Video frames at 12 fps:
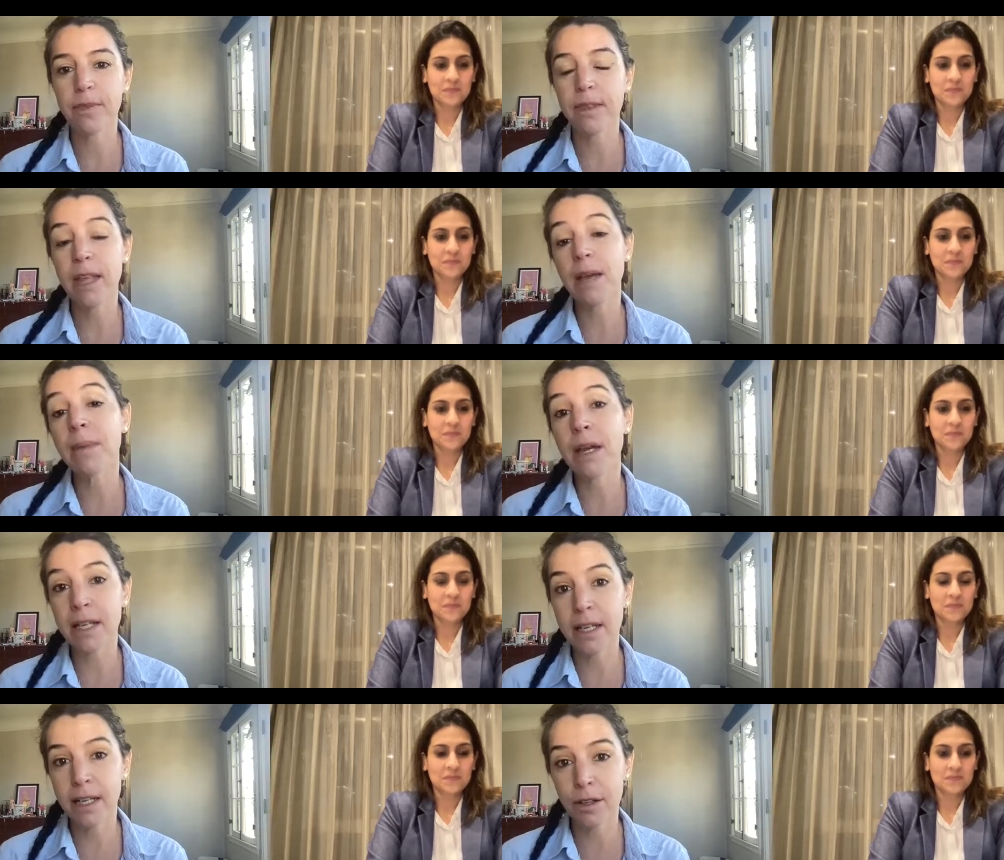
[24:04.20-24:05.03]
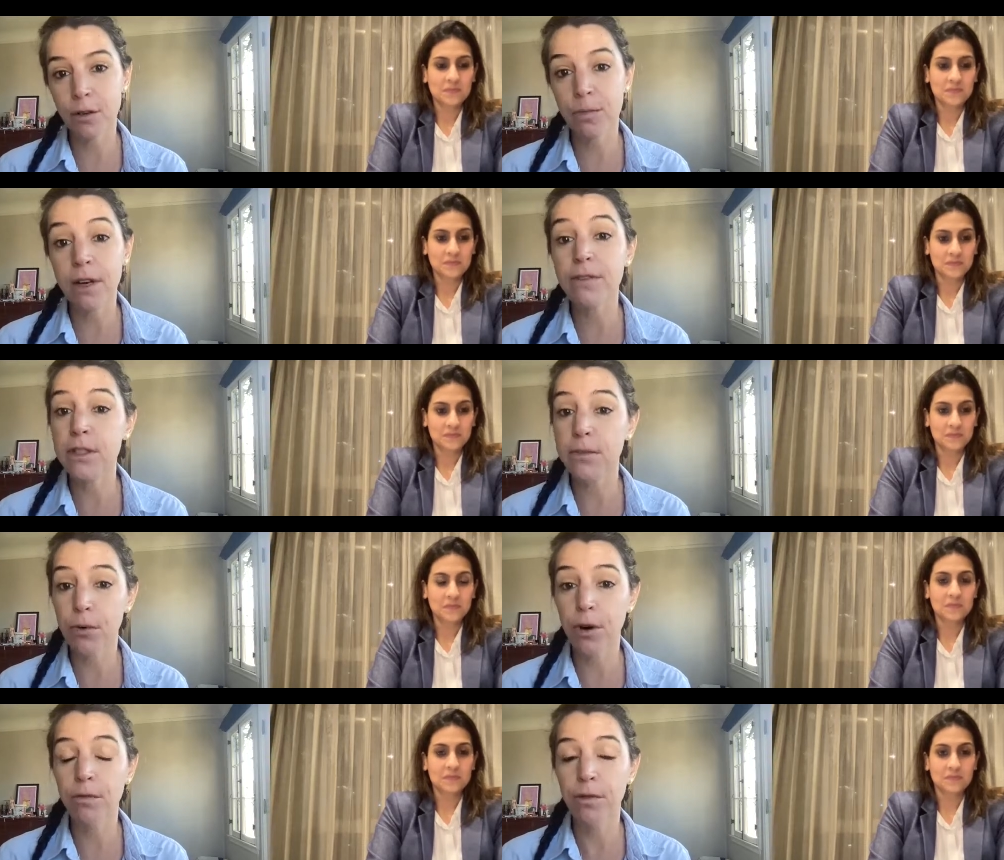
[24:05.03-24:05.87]
Speaker 1: they might need a little bit of
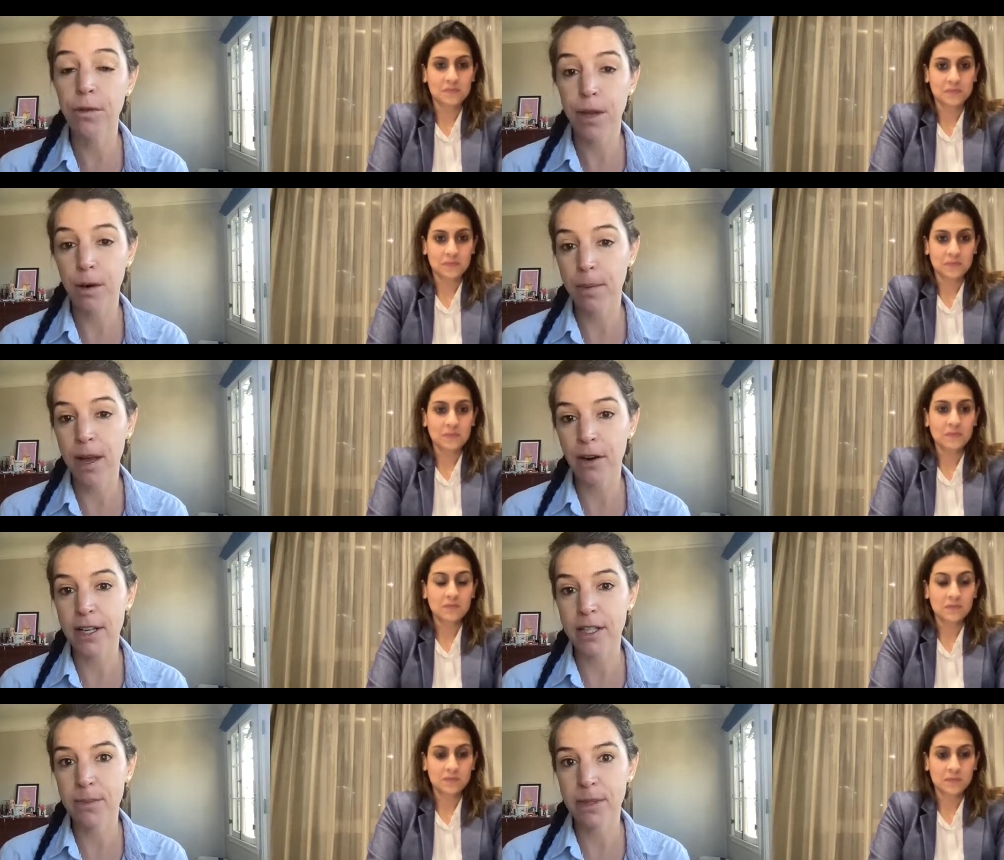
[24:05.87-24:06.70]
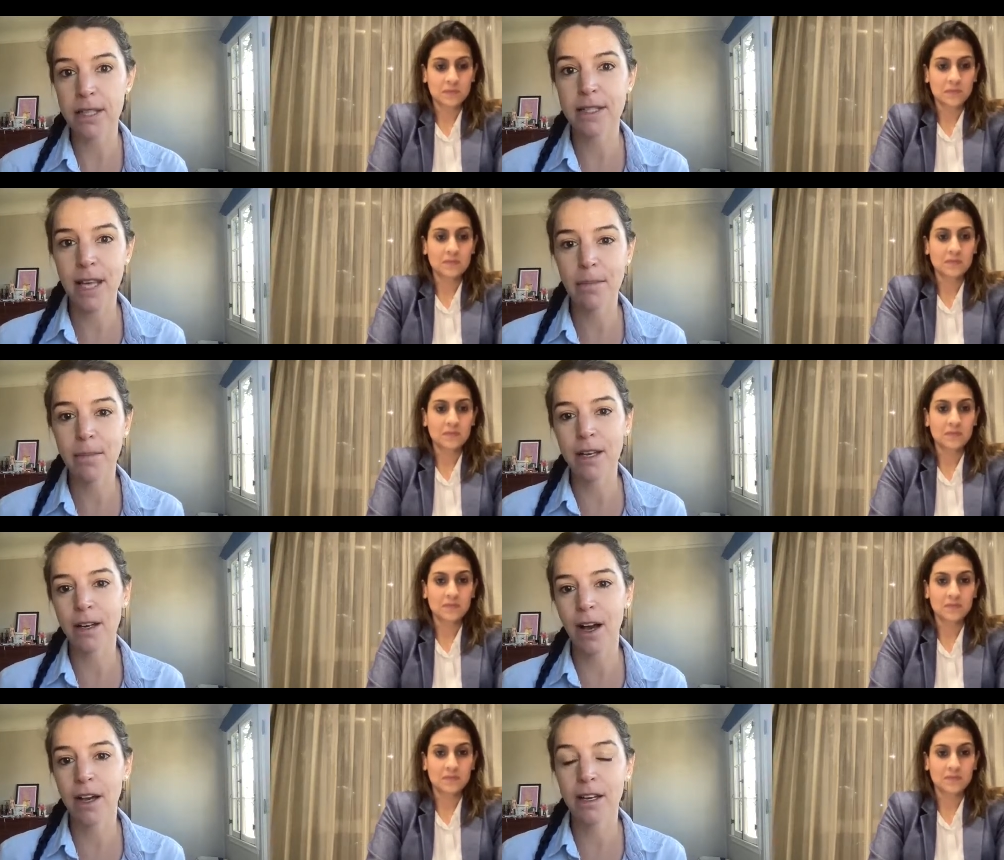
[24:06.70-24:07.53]
support from their parents because they might
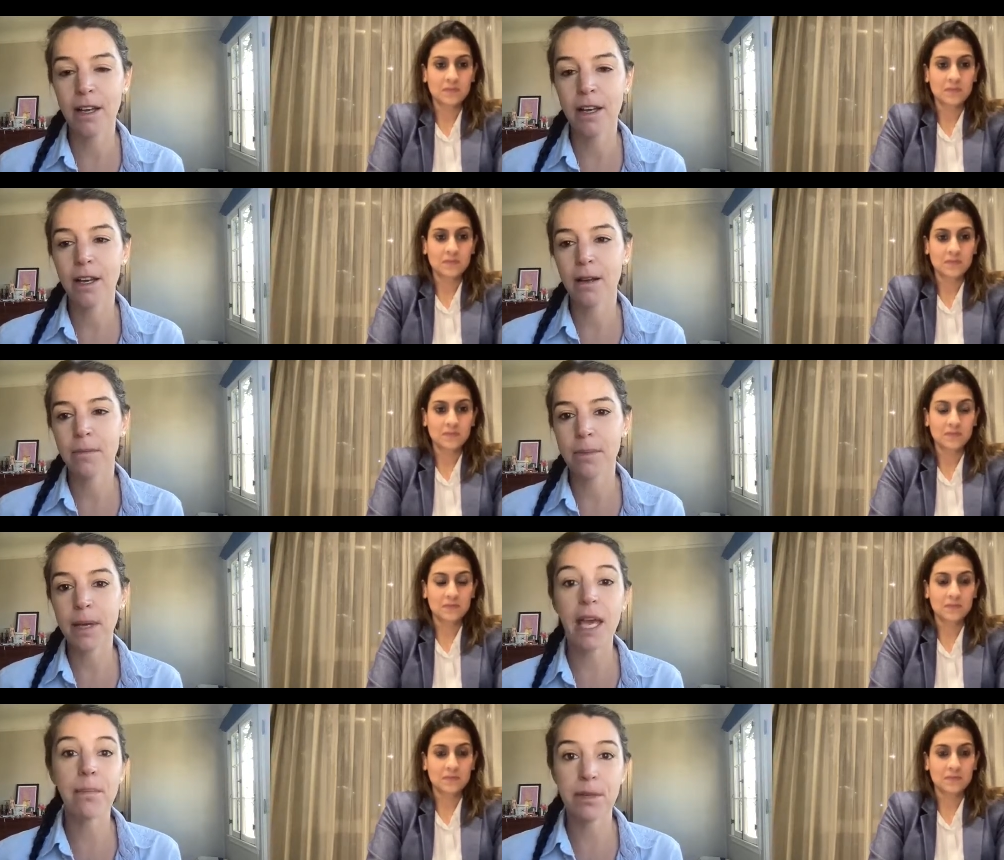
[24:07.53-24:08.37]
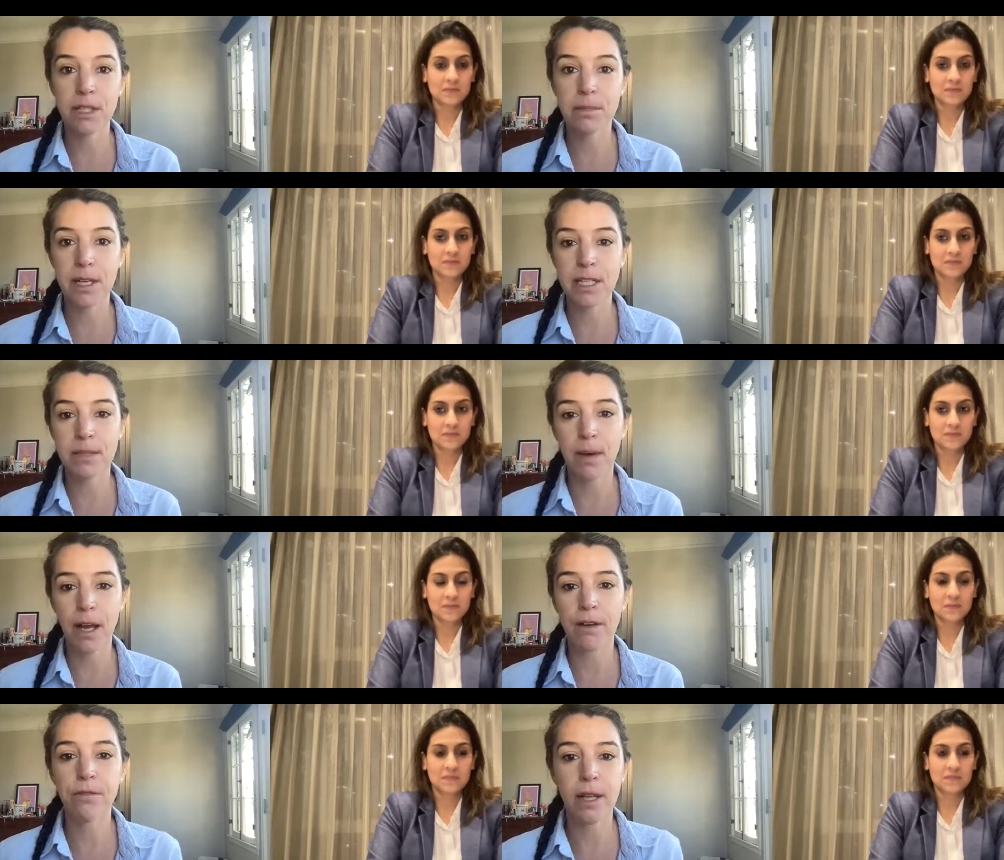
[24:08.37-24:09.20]
not be able to be as
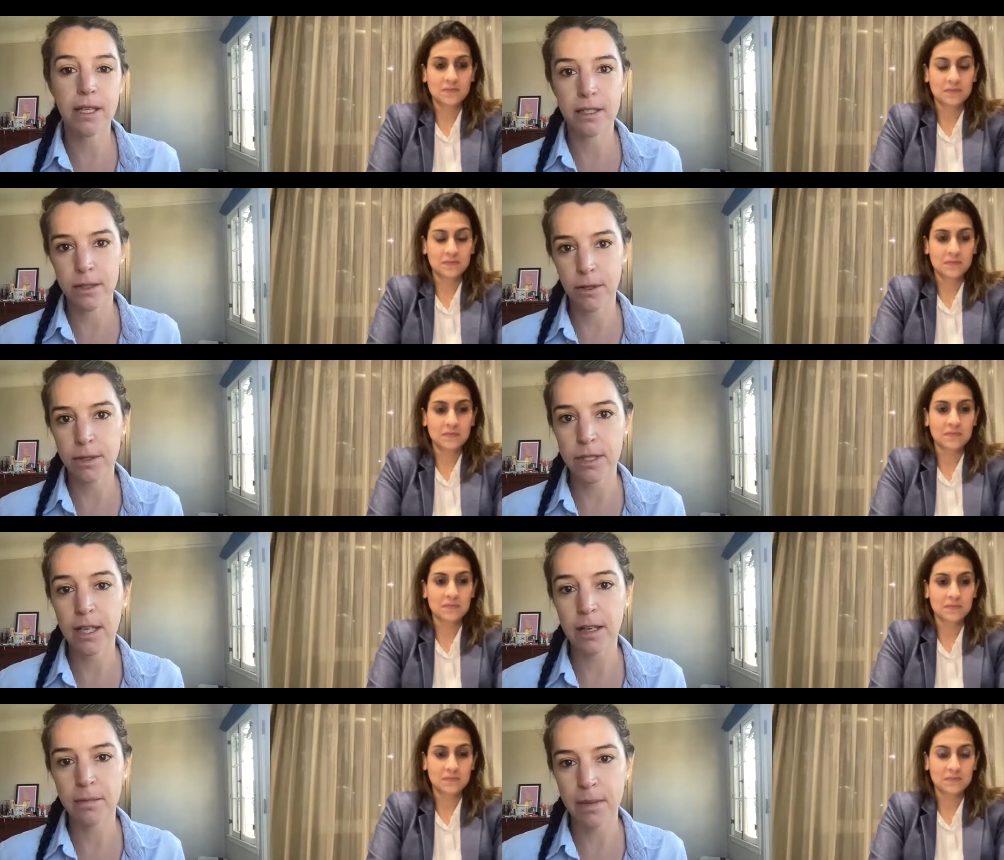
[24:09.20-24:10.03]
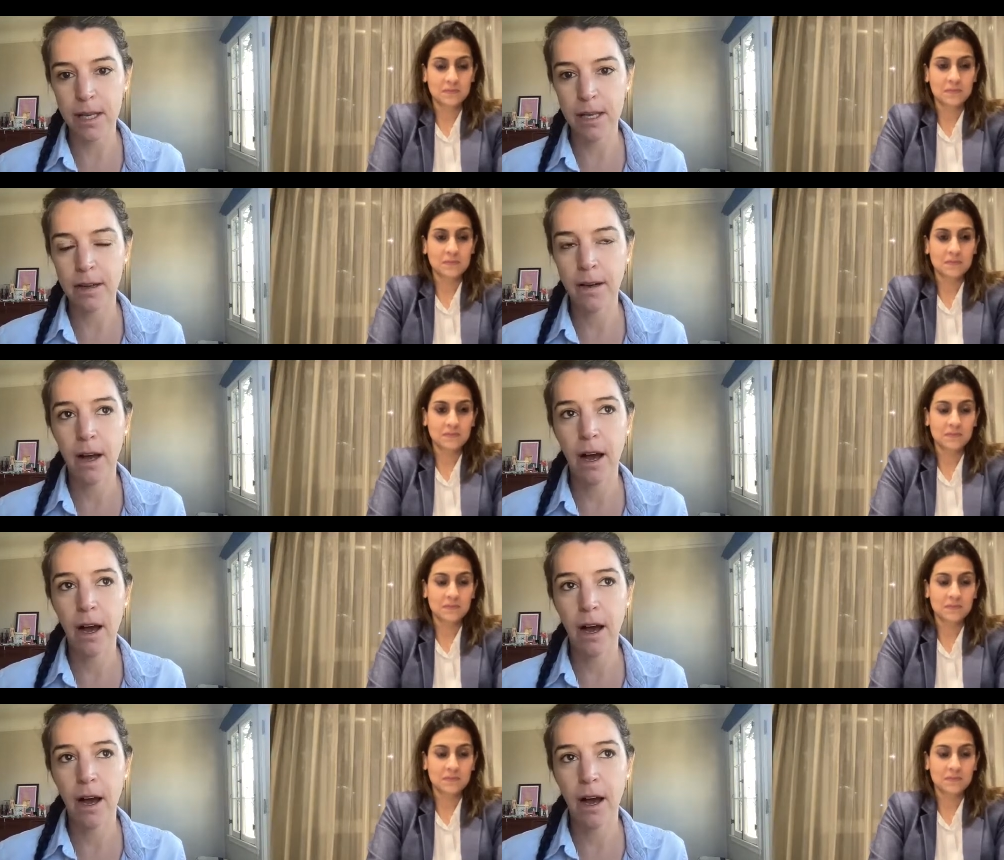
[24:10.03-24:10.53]
mindful as adults can be.